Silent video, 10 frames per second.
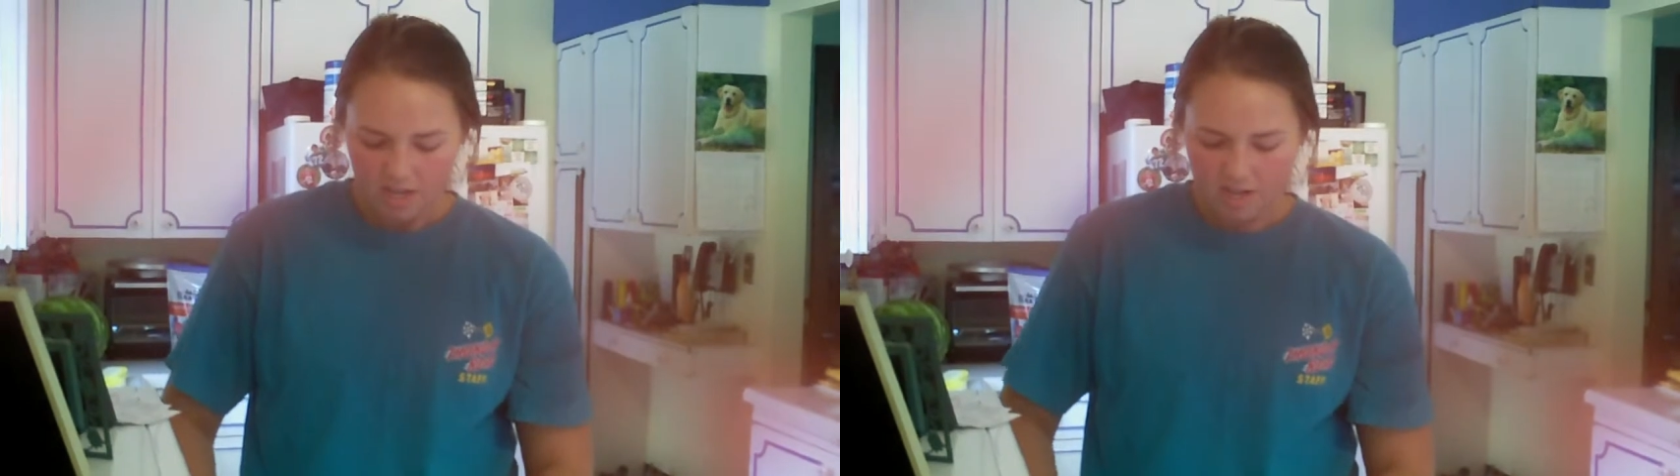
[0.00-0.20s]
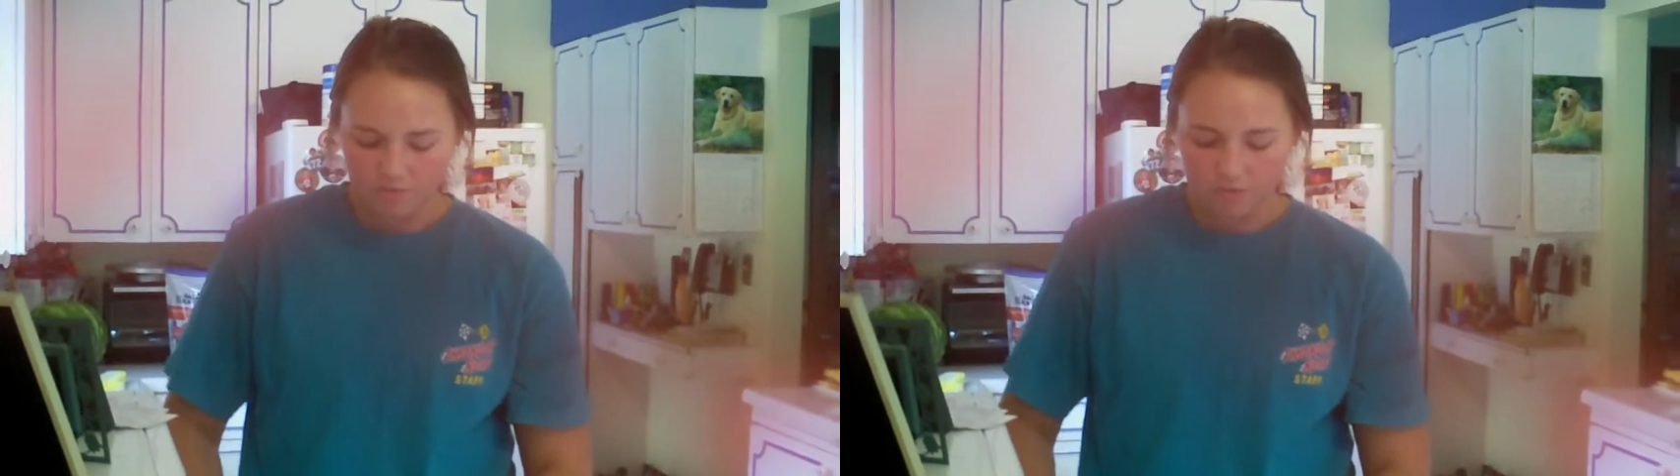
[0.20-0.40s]

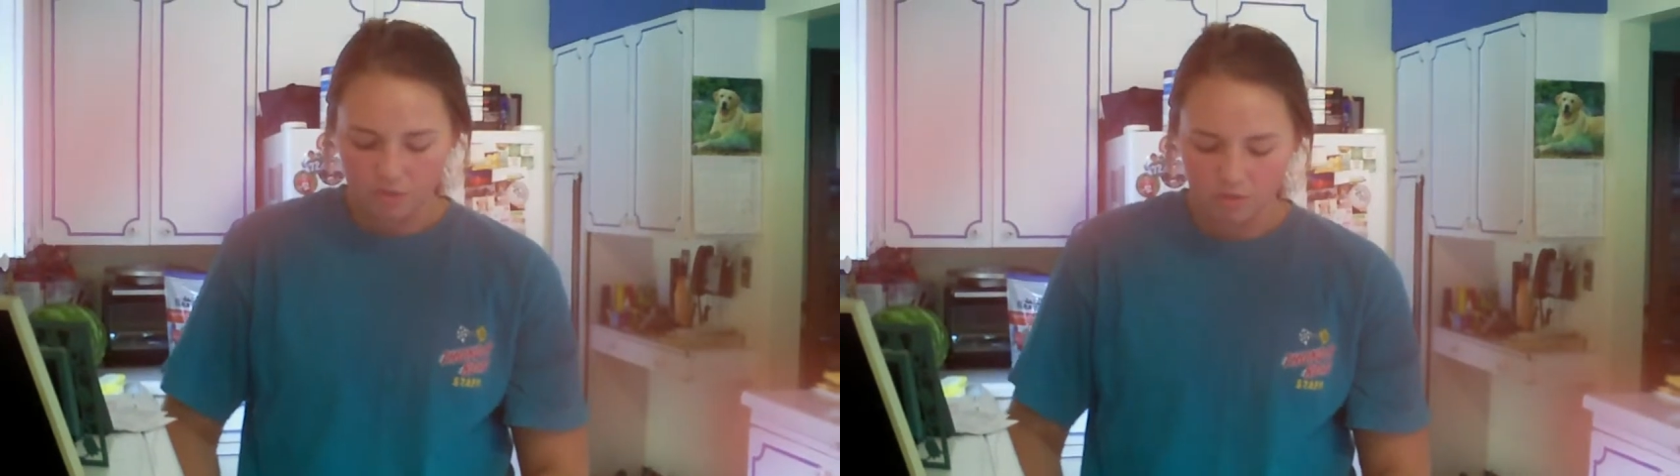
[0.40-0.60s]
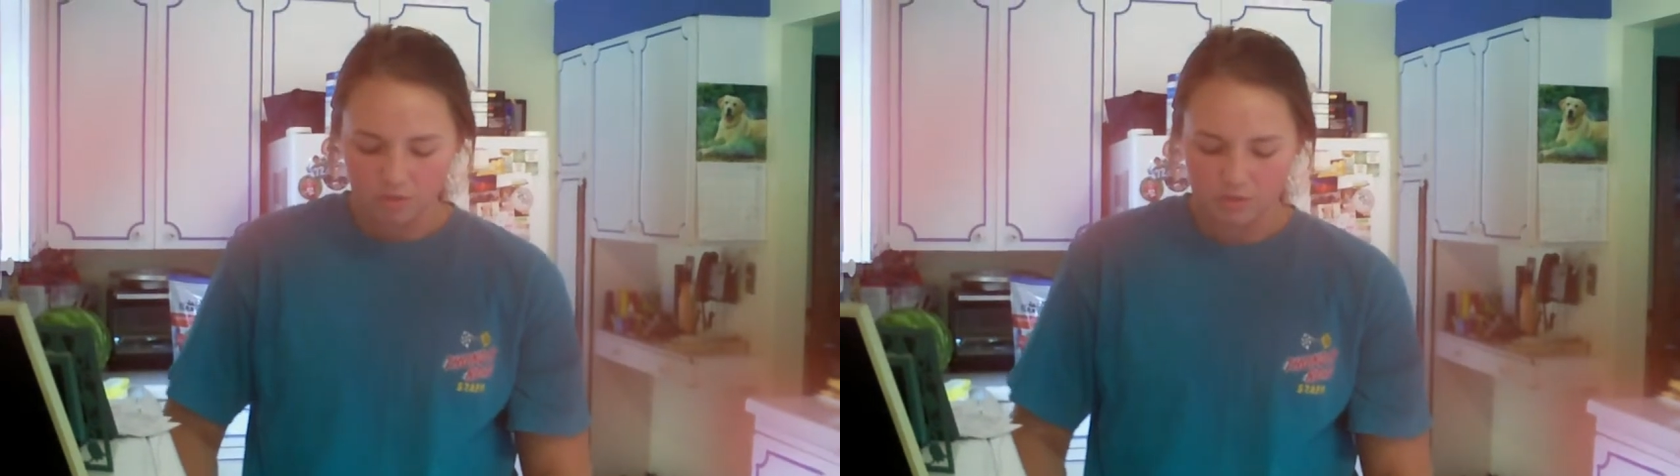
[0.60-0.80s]
And if you
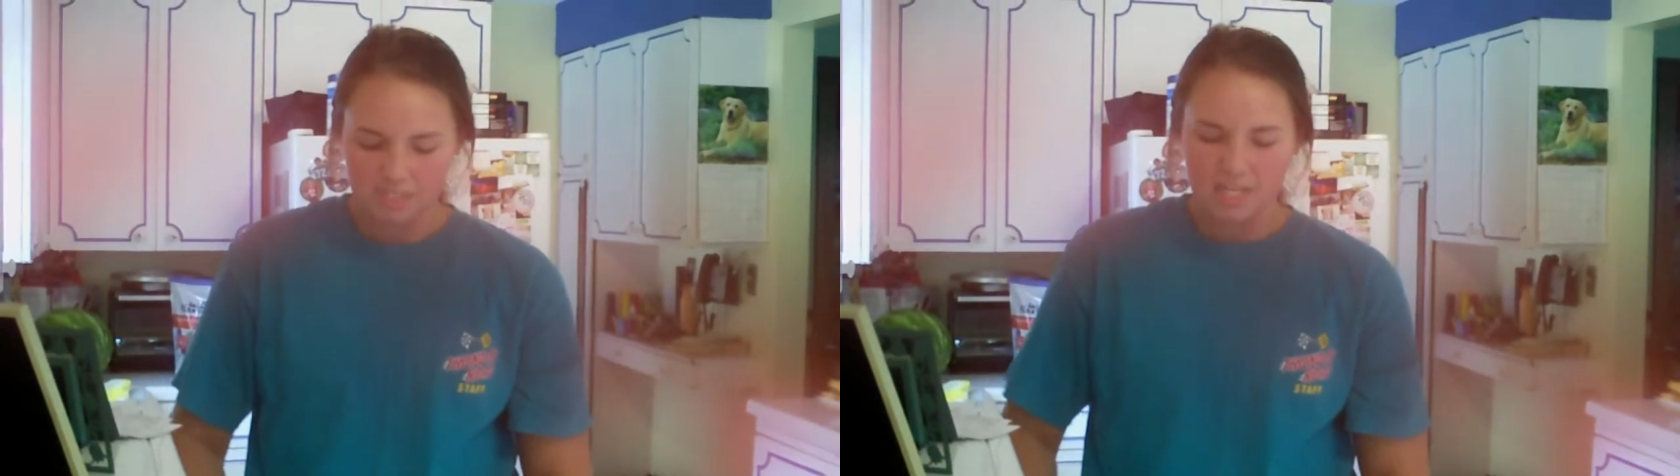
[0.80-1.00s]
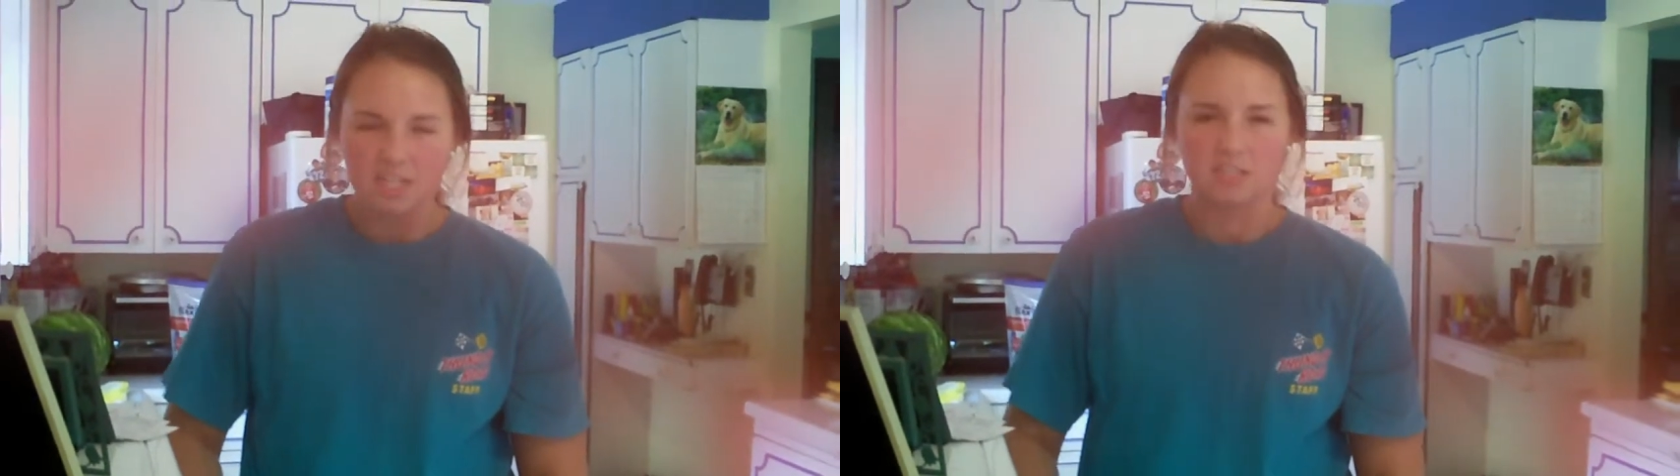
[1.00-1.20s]
don't do
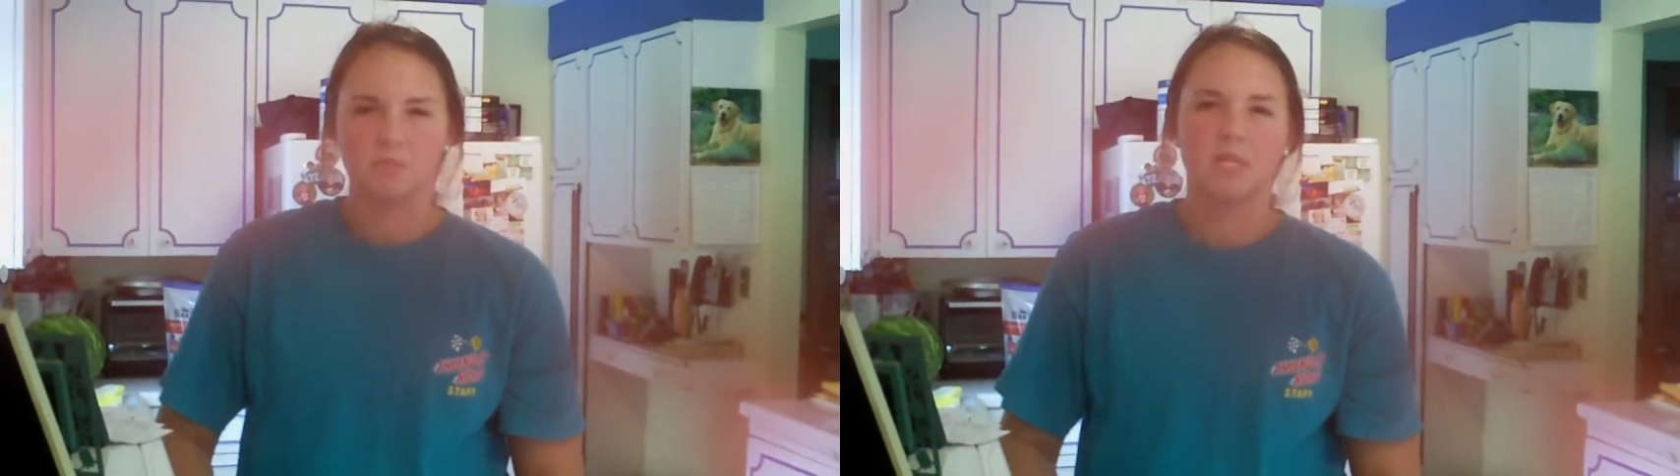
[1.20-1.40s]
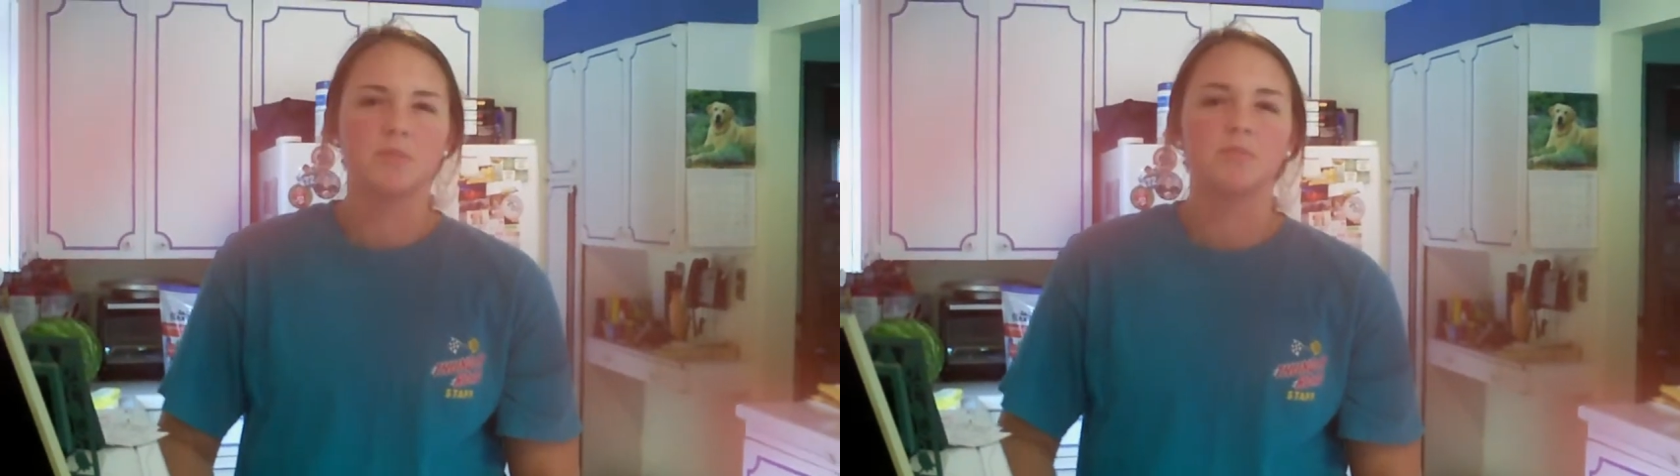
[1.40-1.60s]
it, sometimes